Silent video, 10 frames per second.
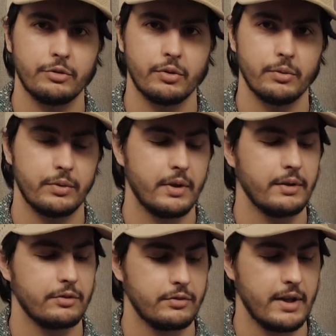So
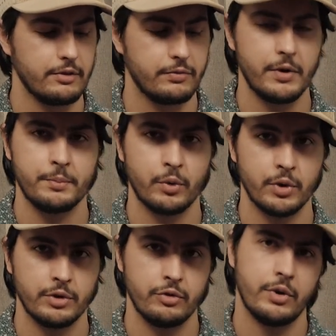that's very
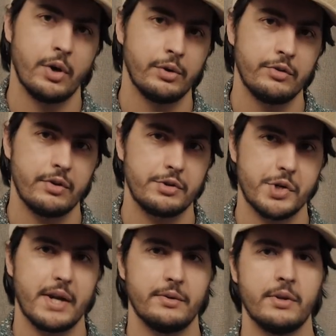important to notice and
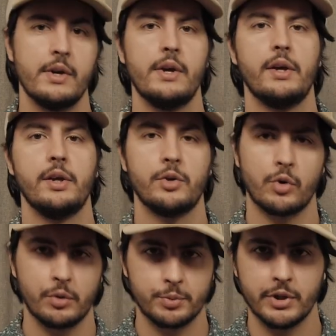try to
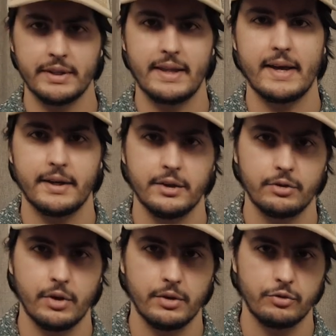incorporate that
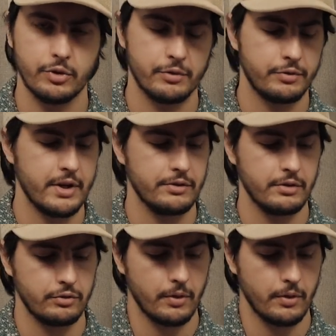into your phrasing.